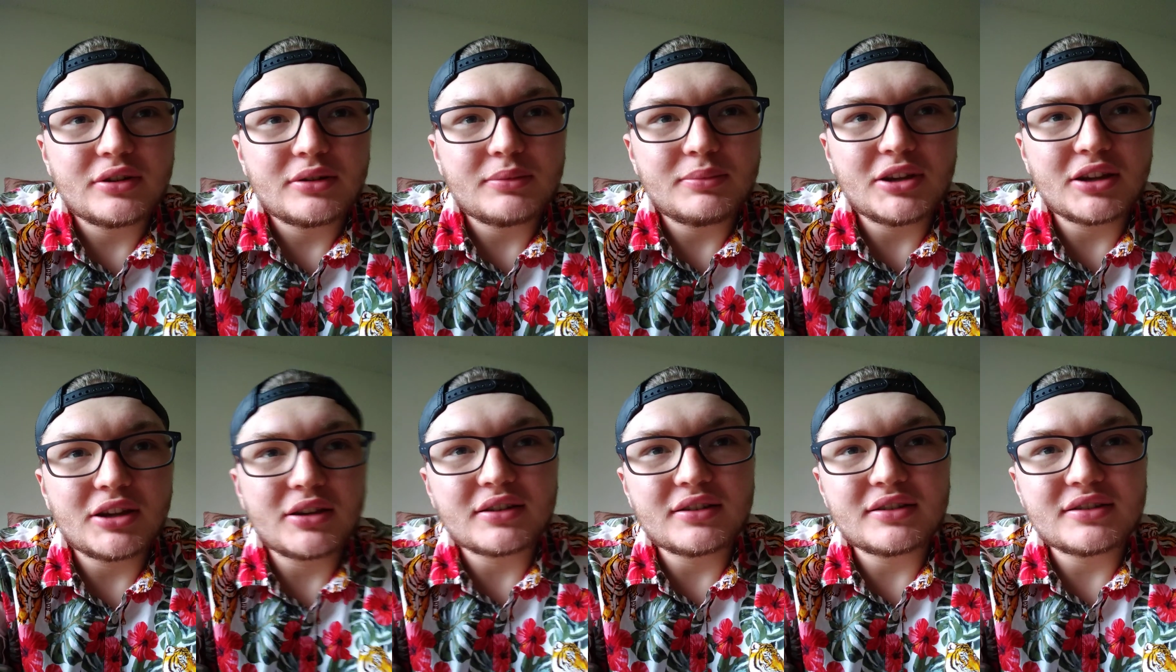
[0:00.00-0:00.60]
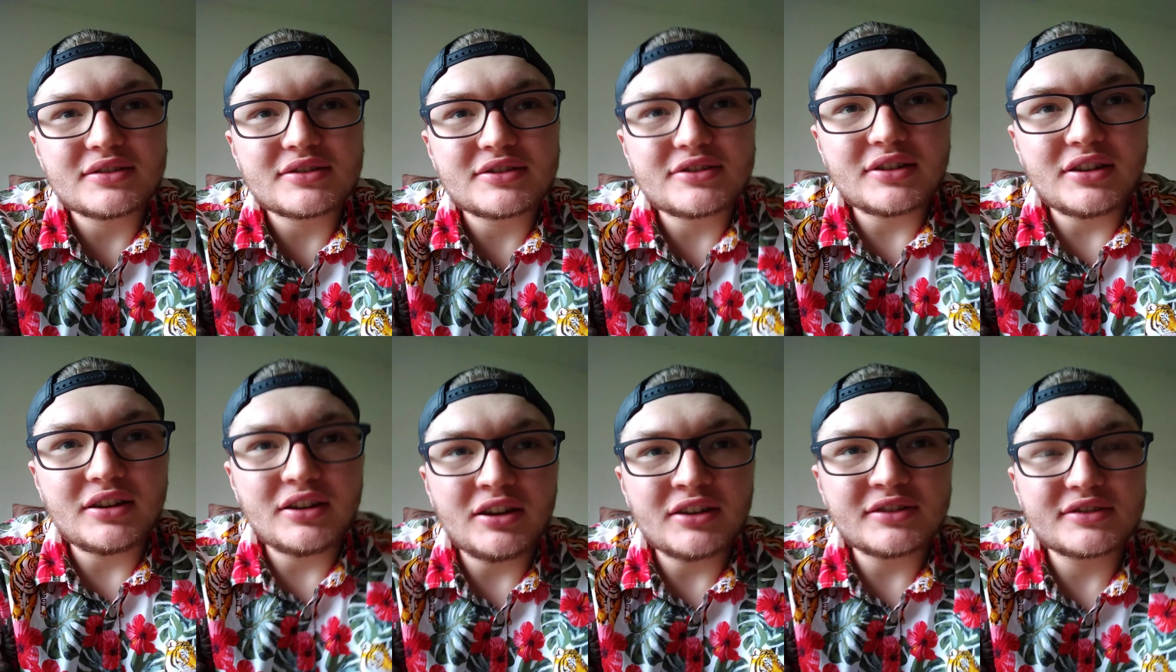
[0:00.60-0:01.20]
because
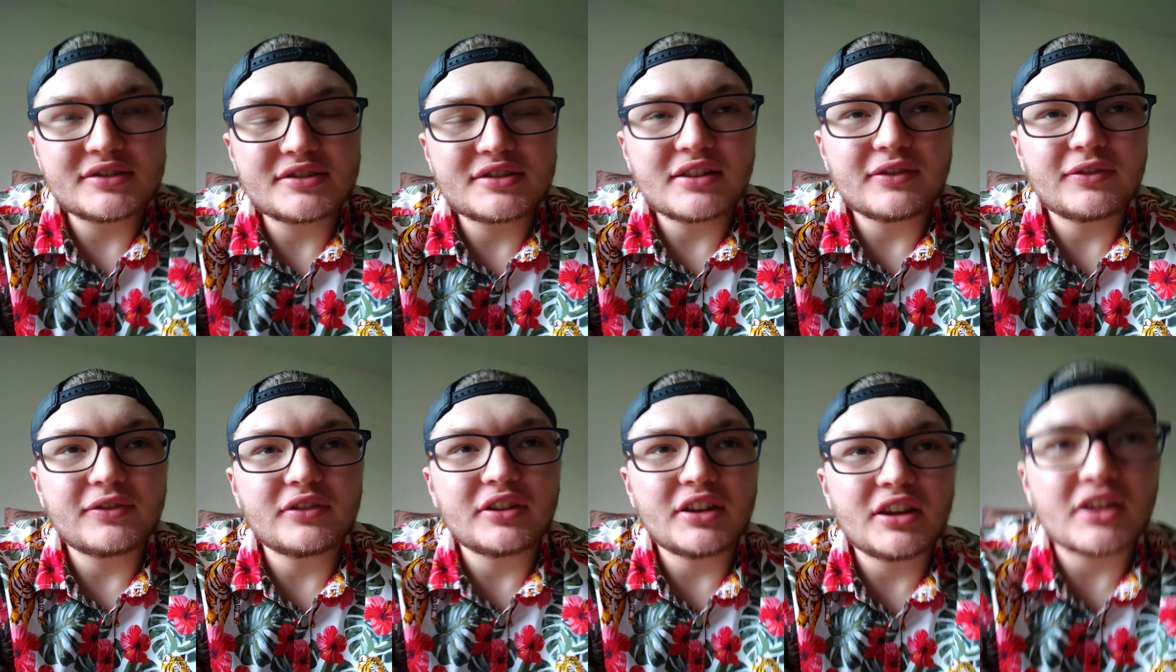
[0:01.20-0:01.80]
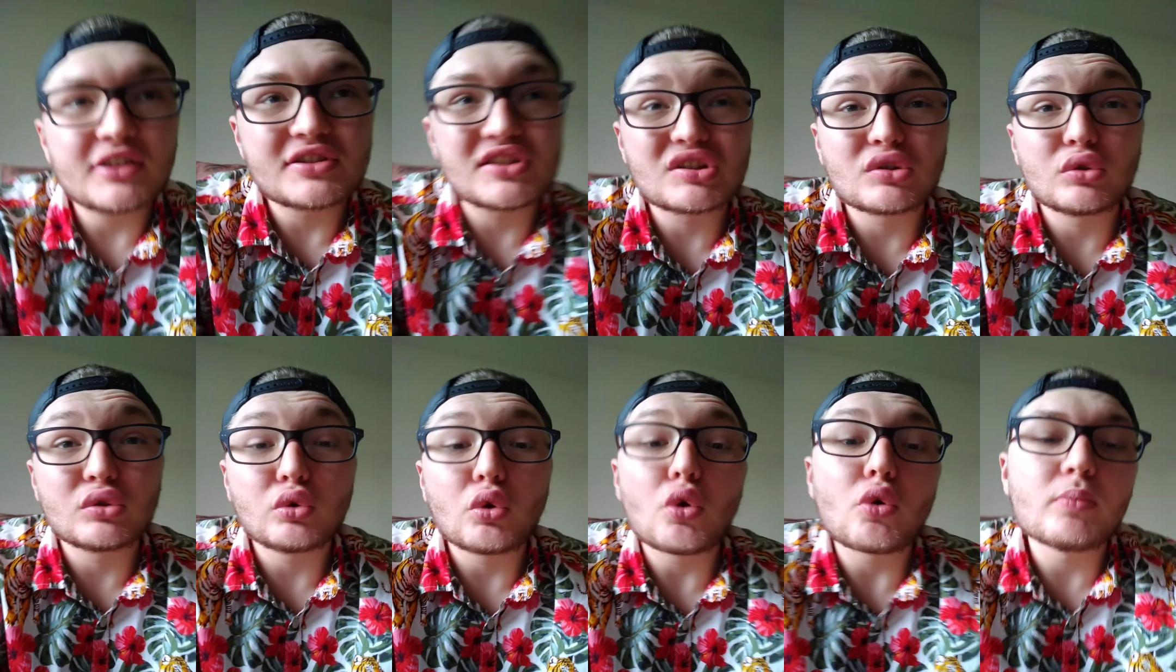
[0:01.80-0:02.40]
it's definitely a
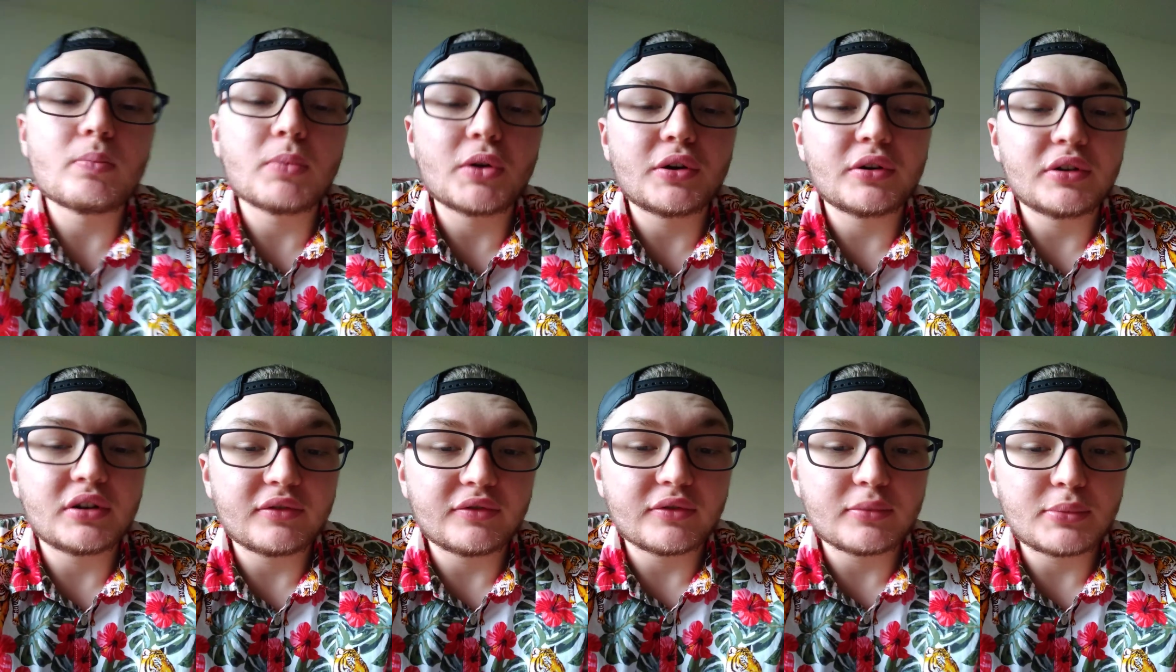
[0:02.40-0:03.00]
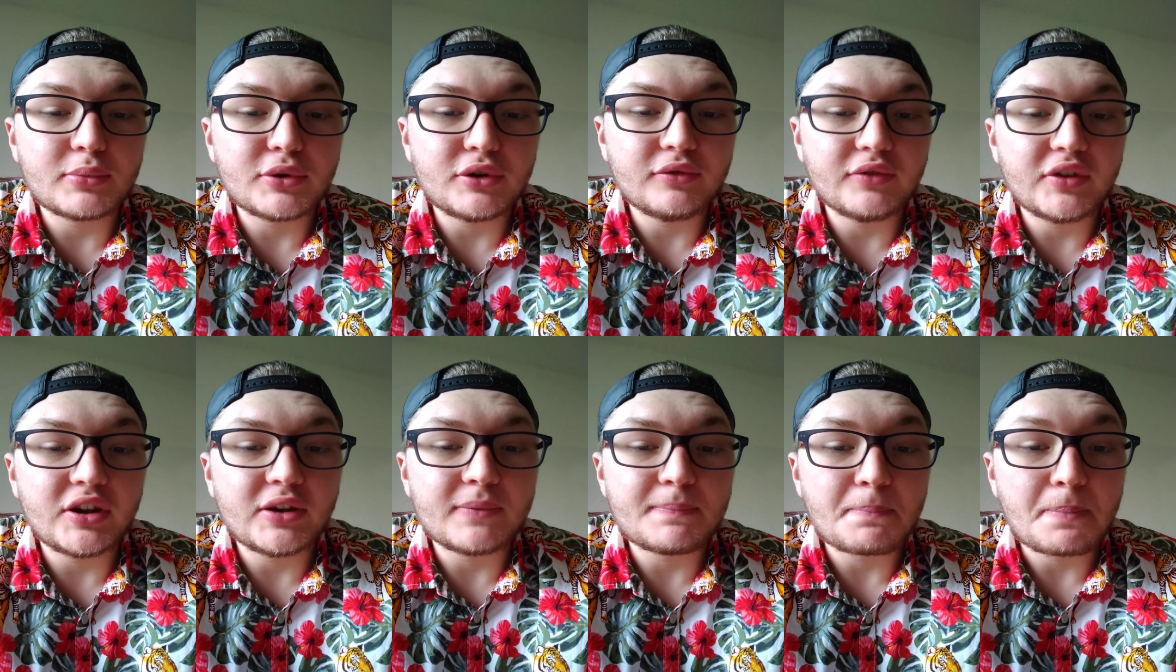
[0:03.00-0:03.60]
slow burn of a
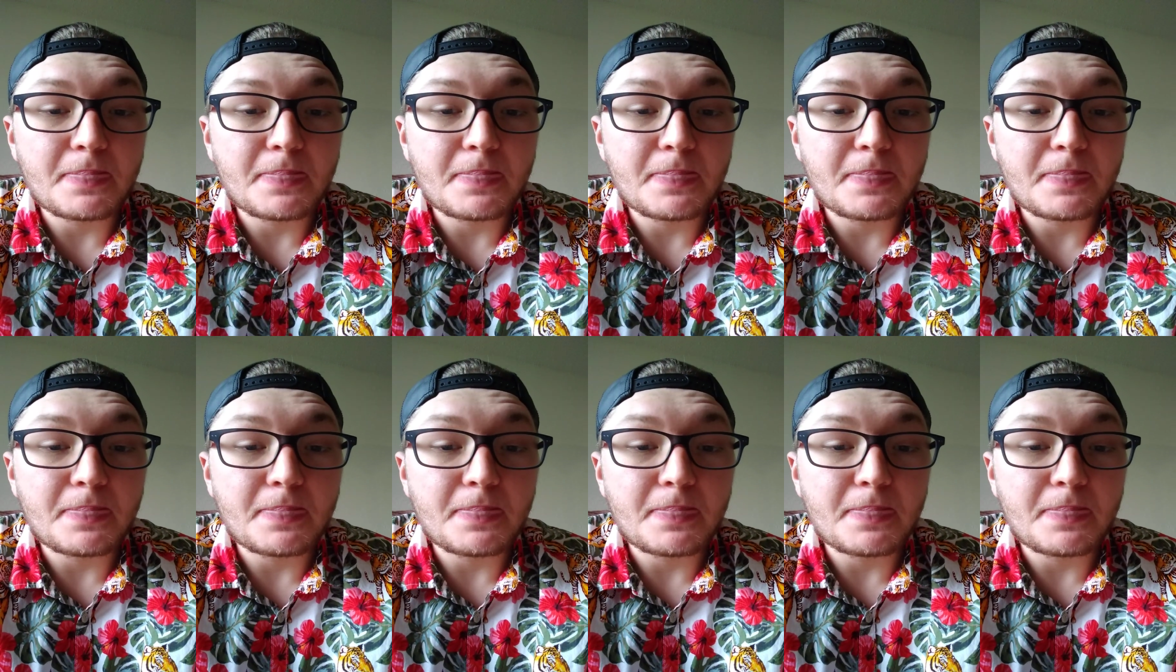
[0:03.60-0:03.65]
movie.